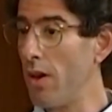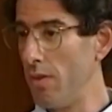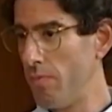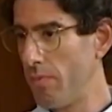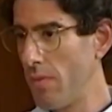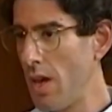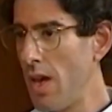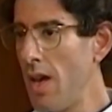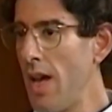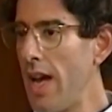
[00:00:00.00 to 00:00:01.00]

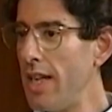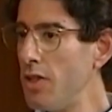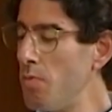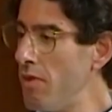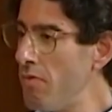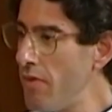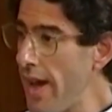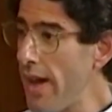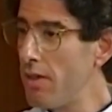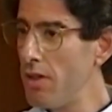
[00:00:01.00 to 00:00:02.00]
cultivating their minds.
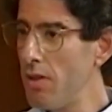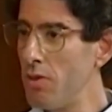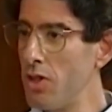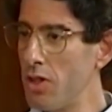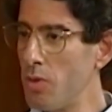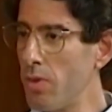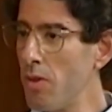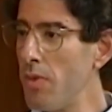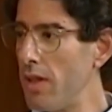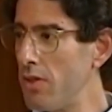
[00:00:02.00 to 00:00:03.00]
And in fact, on that